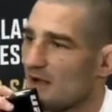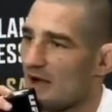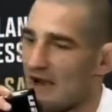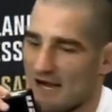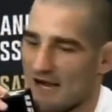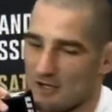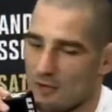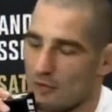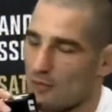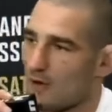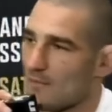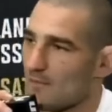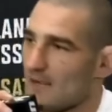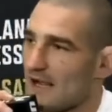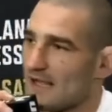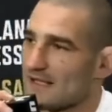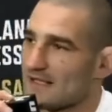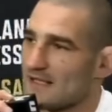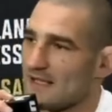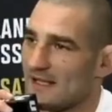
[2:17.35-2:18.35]
I don't want
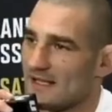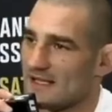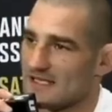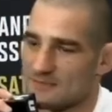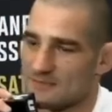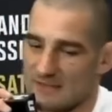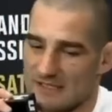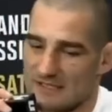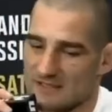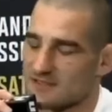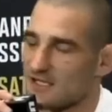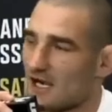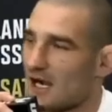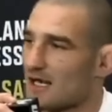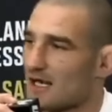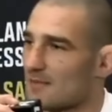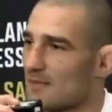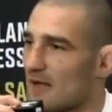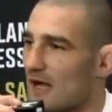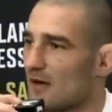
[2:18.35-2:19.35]
my kids being
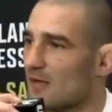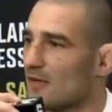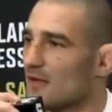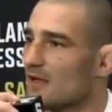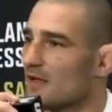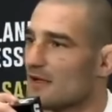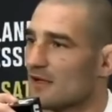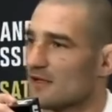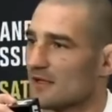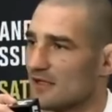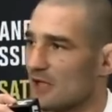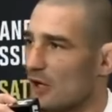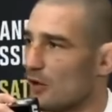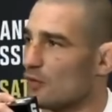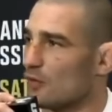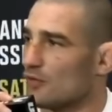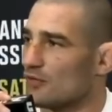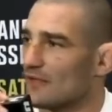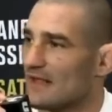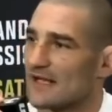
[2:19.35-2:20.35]
taught about, you
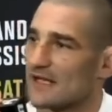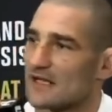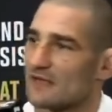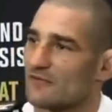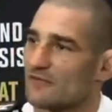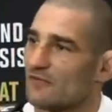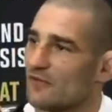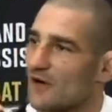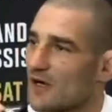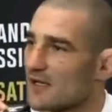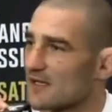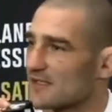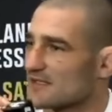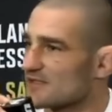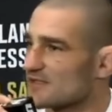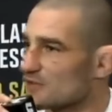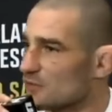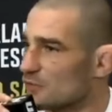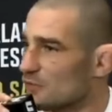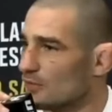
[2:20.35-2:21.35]
know, who they could
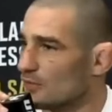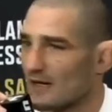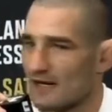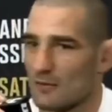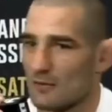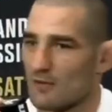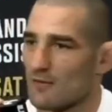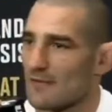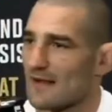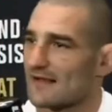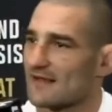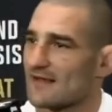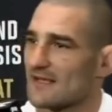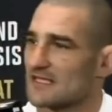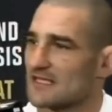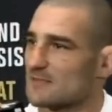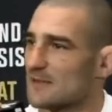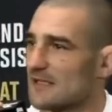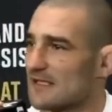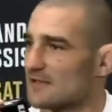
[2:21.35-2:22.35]
in school. I don't want my
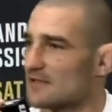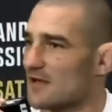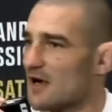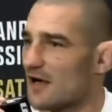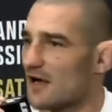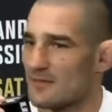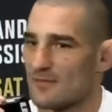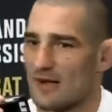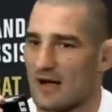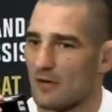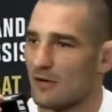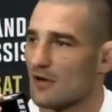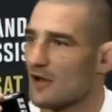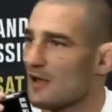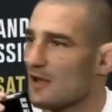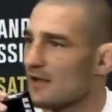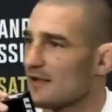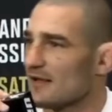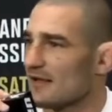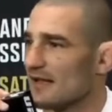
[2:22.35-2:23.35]
kids being taught about,
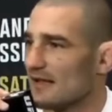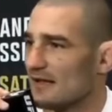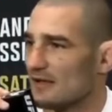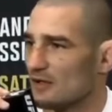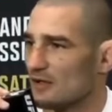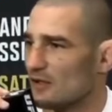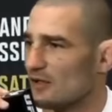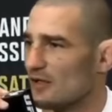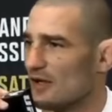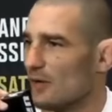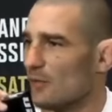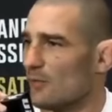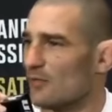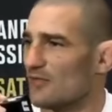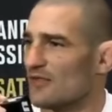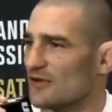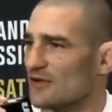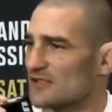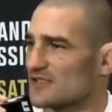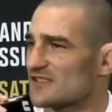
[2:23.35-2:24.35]
you know,
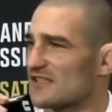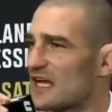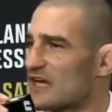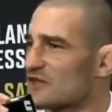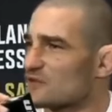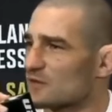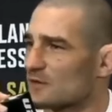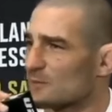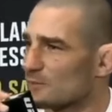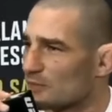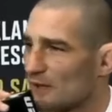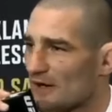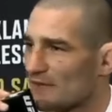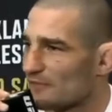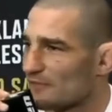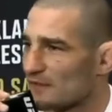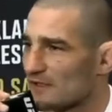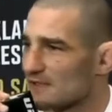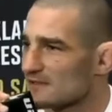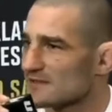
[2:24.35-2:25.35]
their sexual
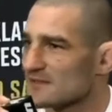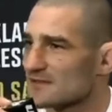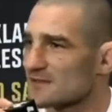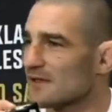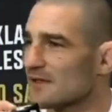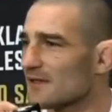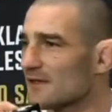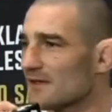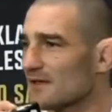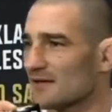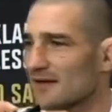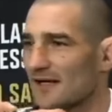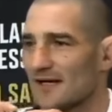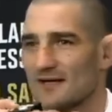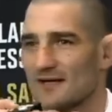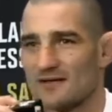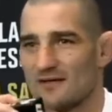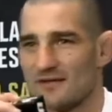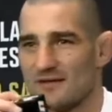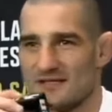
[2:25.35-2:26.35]
preference.
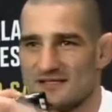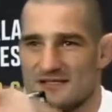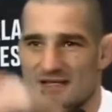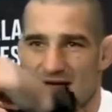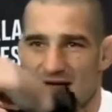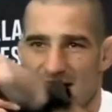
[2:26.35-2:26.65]
Like, dude, this